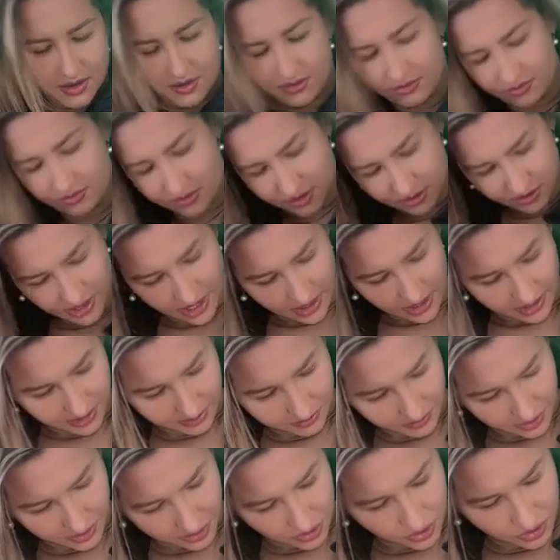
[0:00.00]
Okay, let me
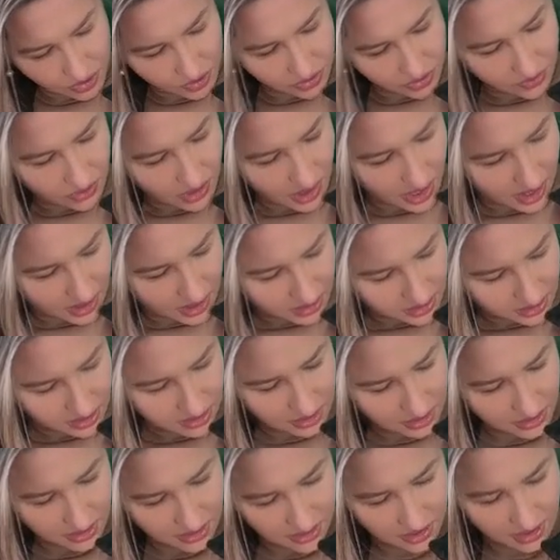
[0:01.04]
do that.
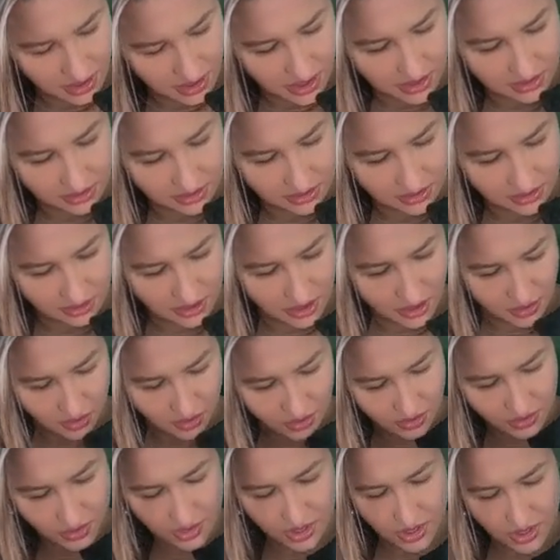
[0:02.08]
Yes, so
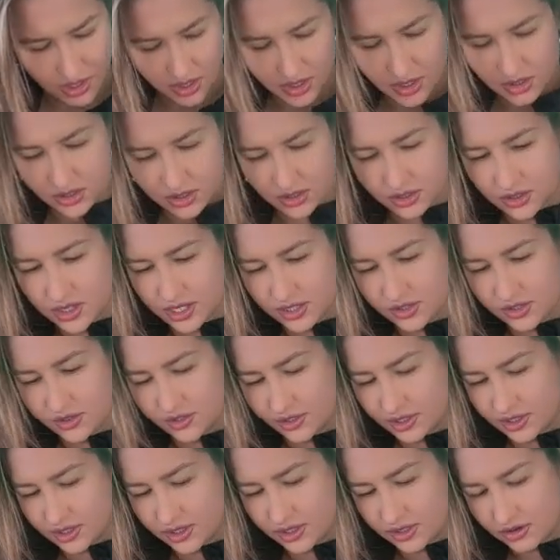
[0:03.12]
did I turn
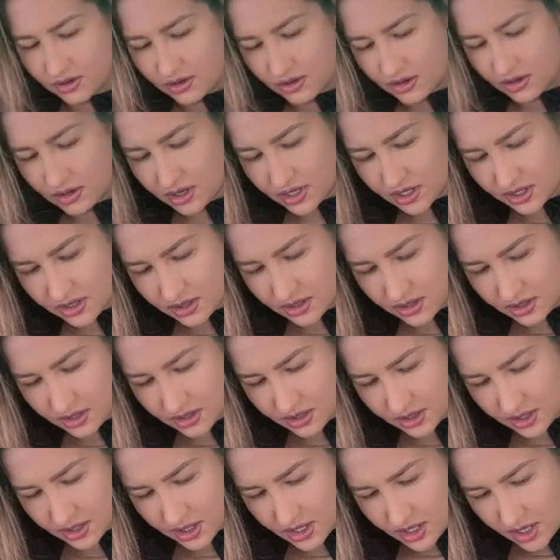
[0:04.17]
it on?
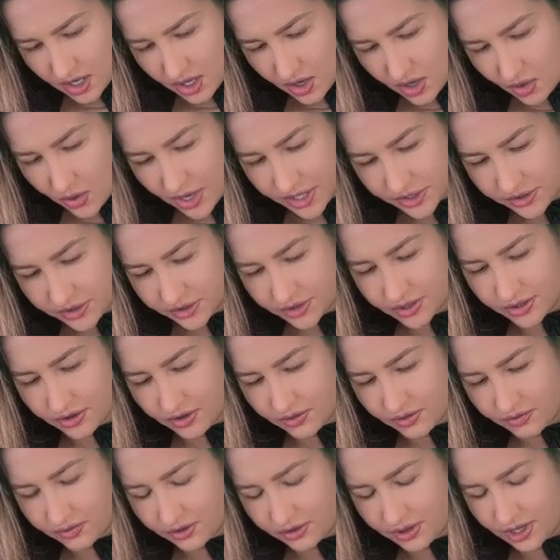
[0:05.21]
Oh, I turned it off.
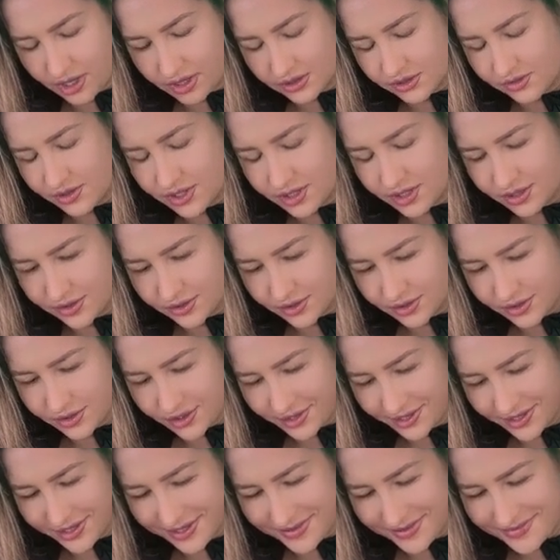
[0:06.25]
Okay, so I need to turn
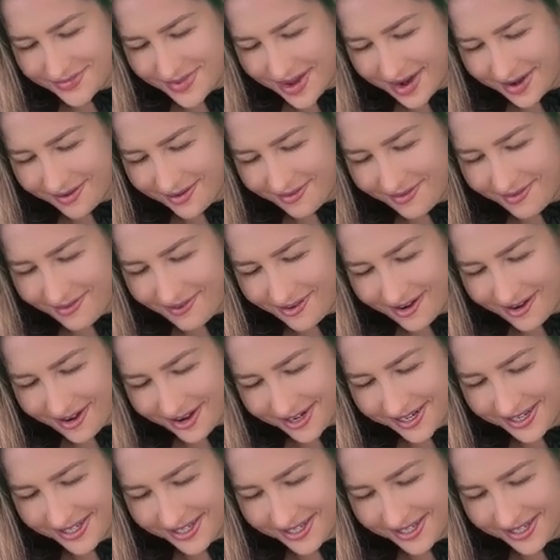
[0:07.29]
it back on.